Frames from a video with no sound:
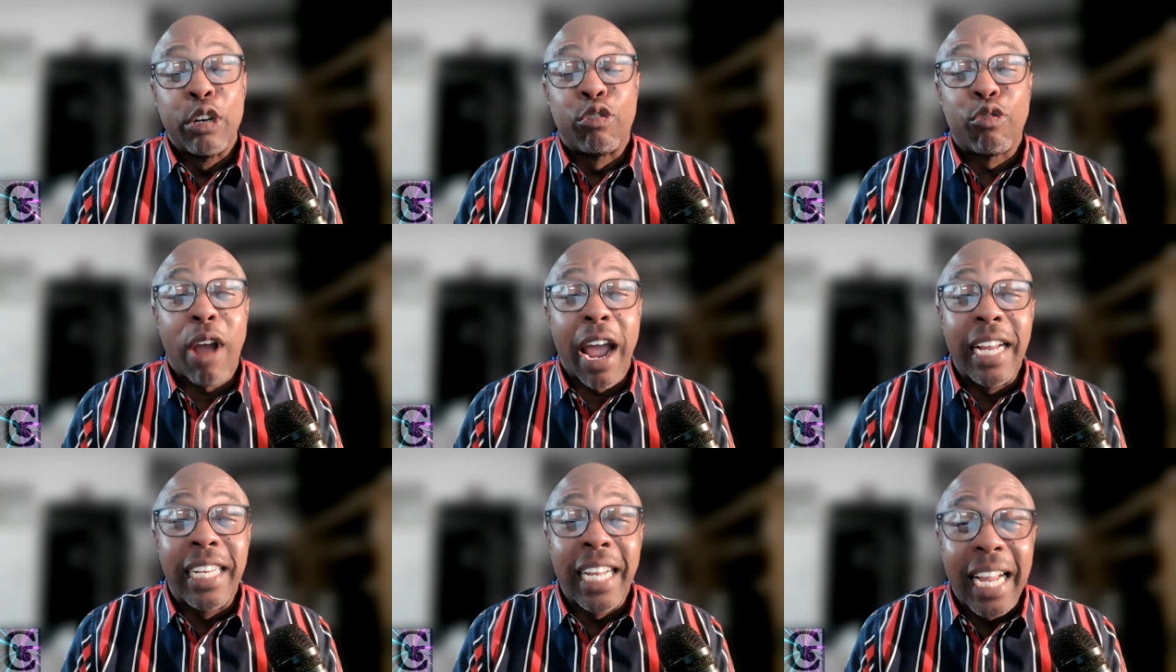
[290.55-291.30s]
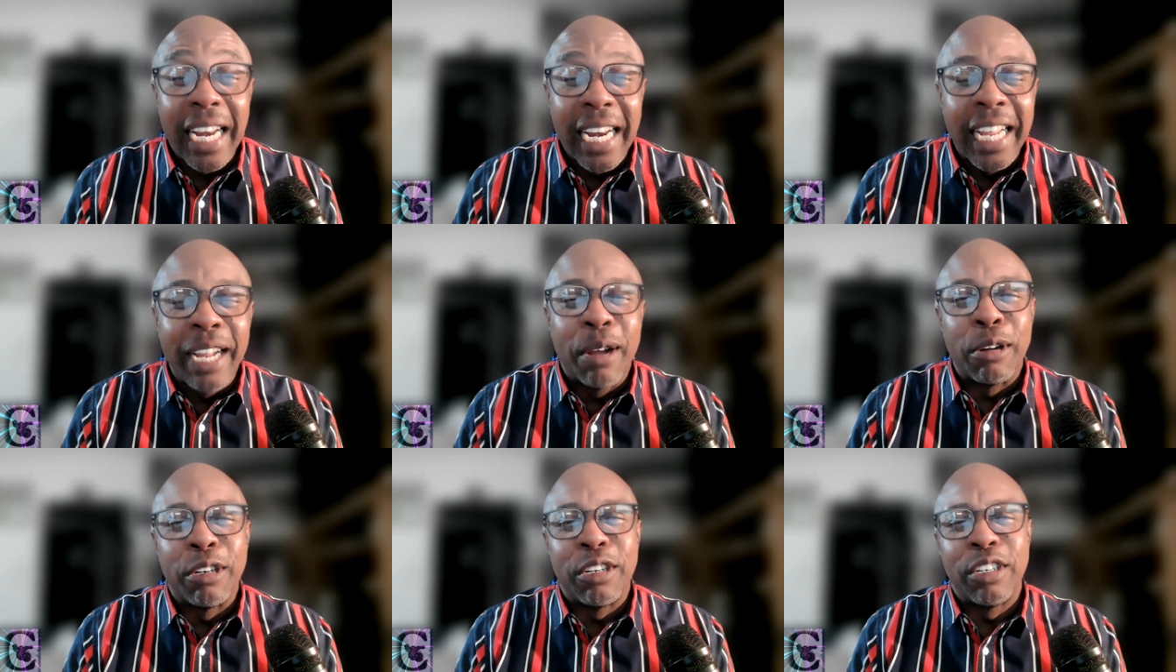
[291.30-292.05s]
tried to cling
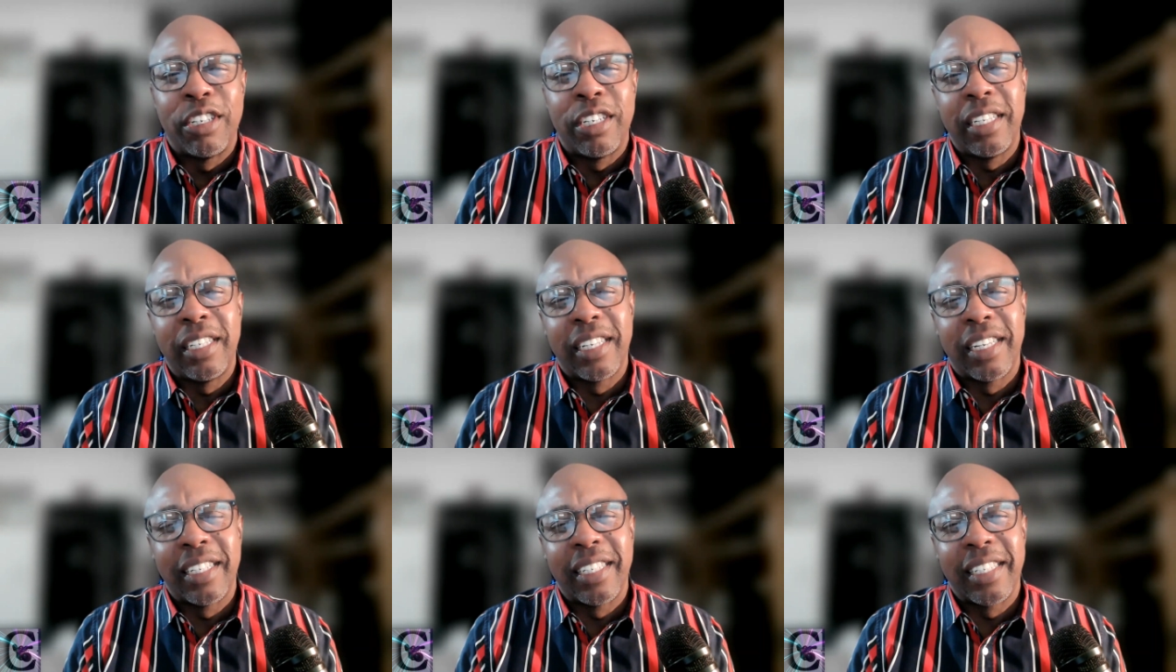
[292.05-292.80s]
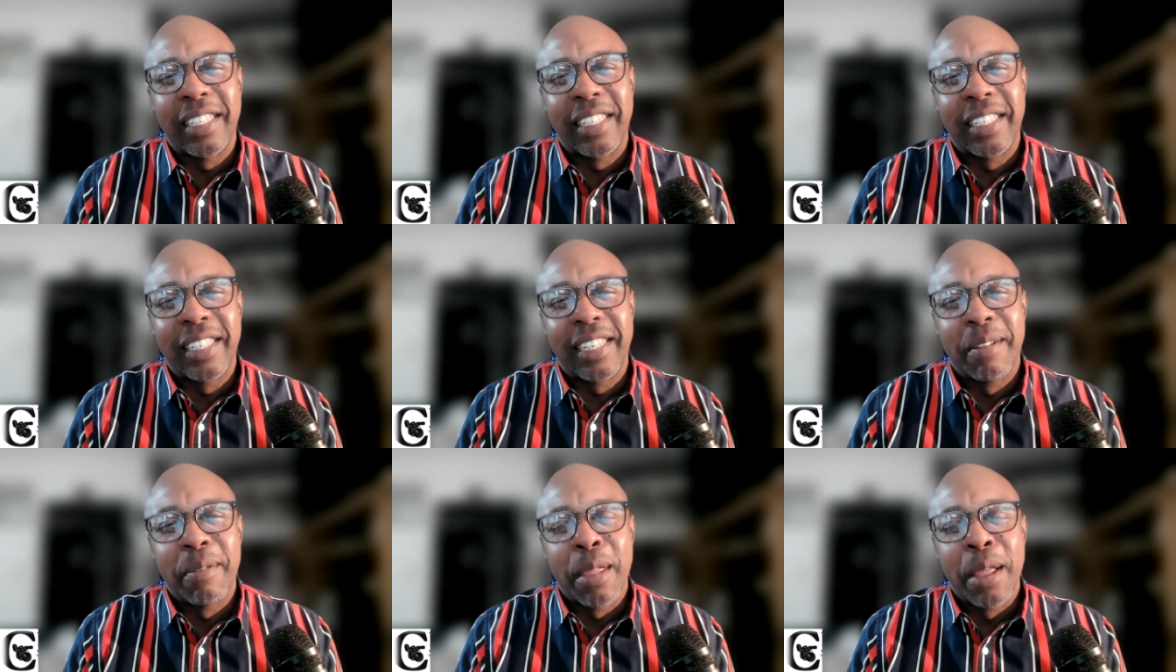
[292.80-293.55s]
on to Jesus,
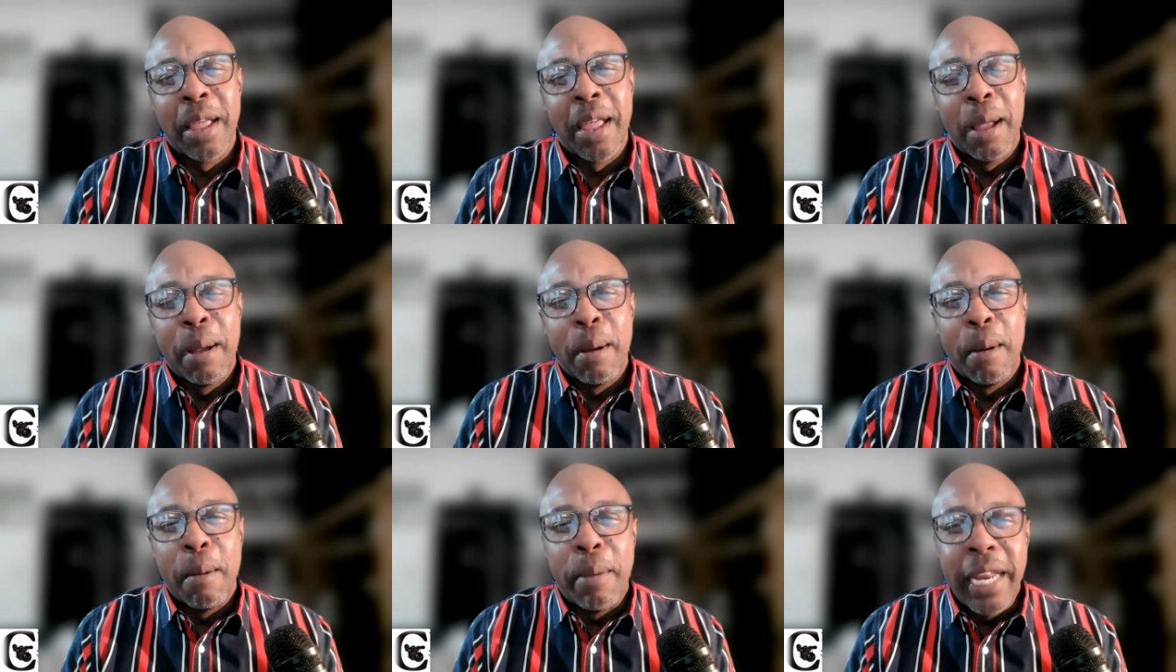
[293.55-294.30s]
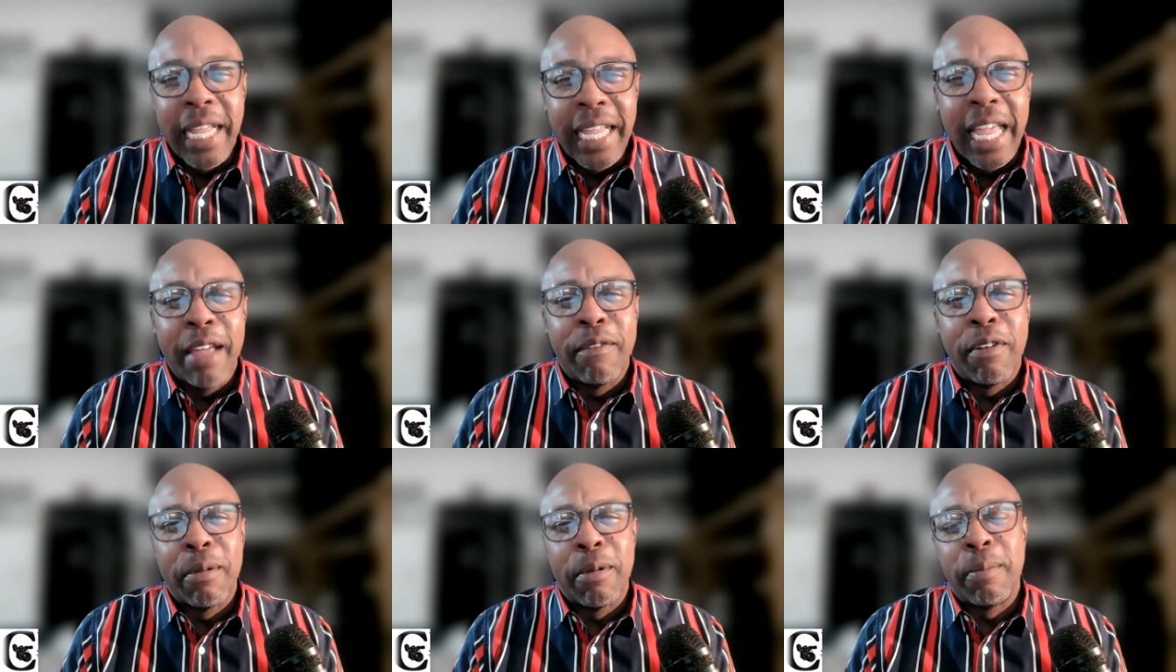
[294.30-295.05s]
but he gave
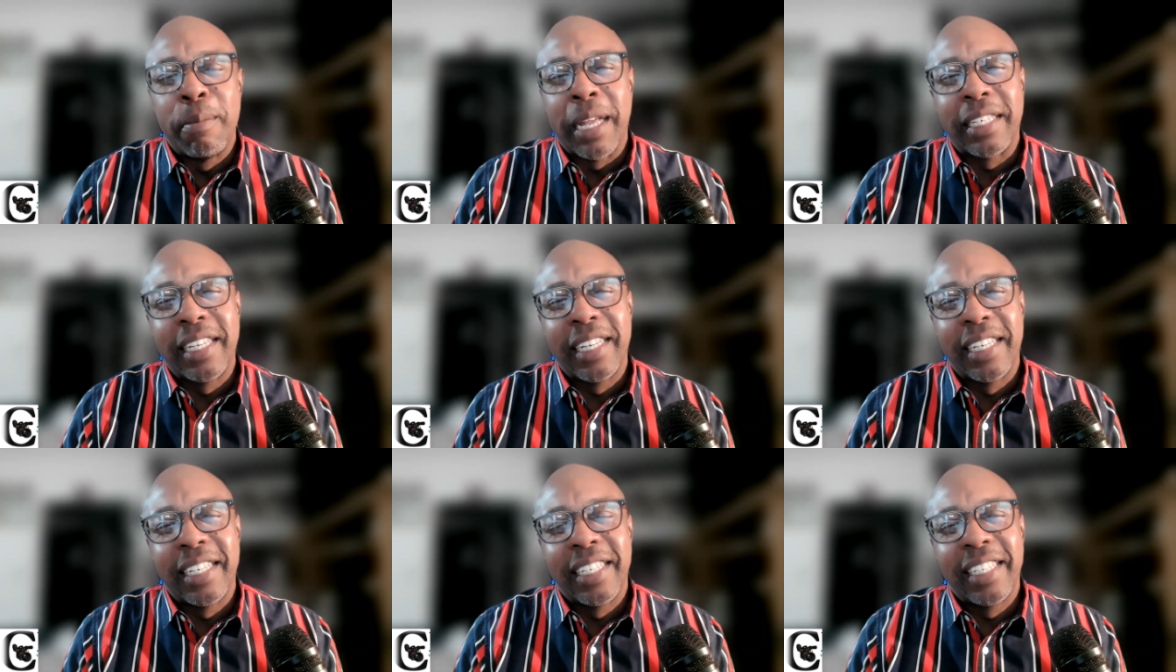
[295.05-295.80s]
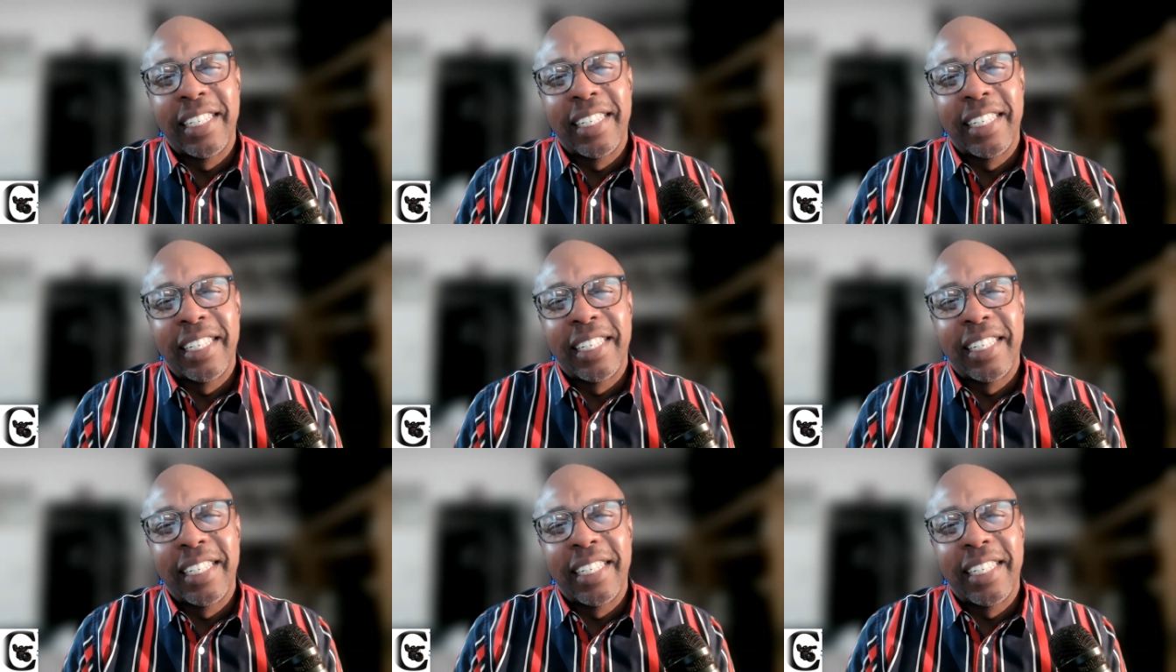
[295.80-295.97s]
her a message.